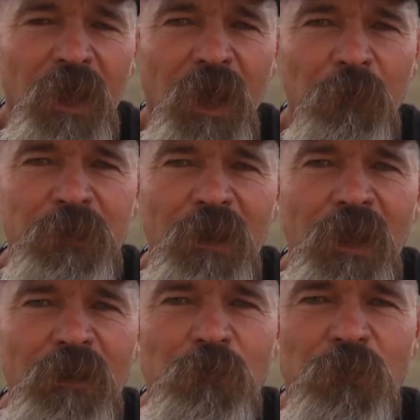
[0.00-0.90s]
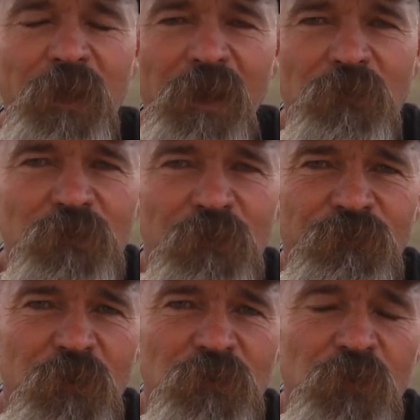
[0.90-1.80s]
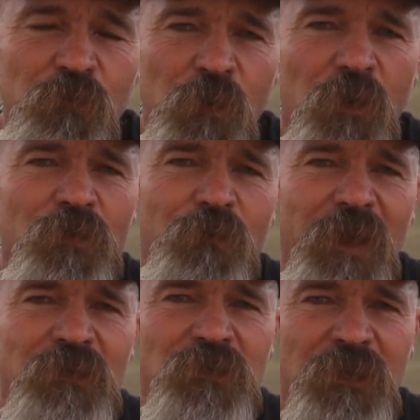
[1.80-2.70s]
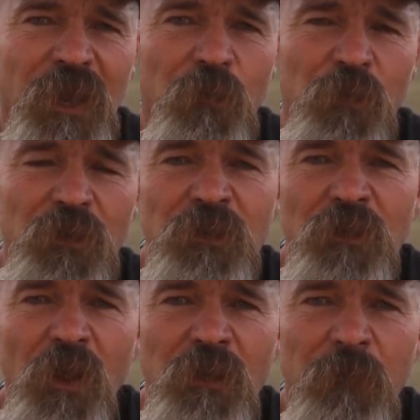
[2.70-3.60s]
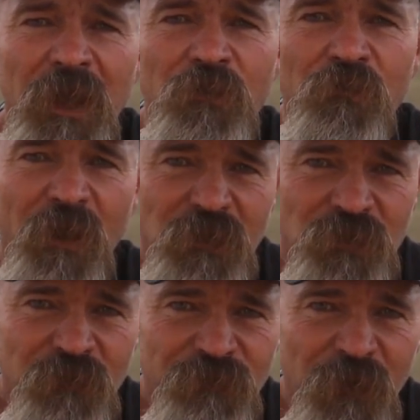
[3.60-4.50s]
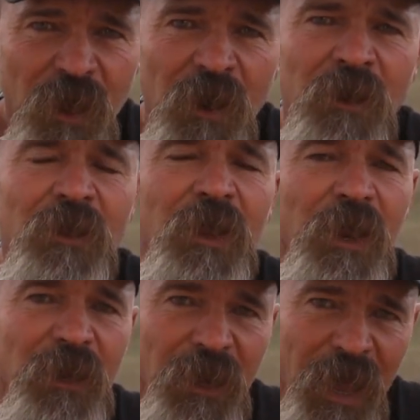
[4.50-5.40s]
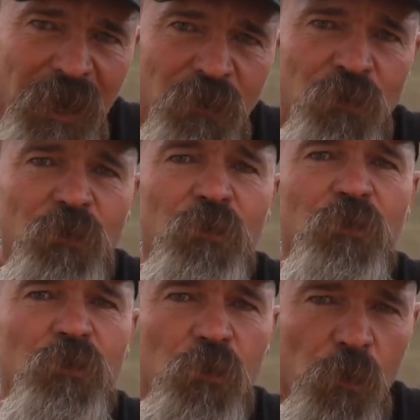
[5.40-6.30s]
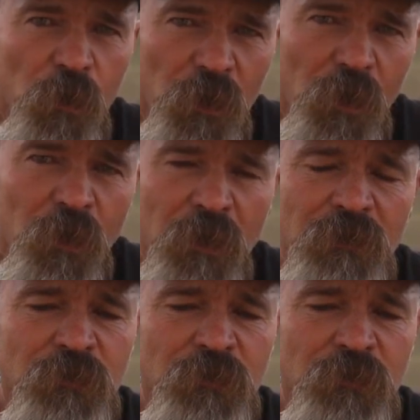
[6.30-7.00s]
I'm Todd Hodnett with Accuracy First, and we're on the range today, and we're going to talk about direction of fire, latitude, Coriolis.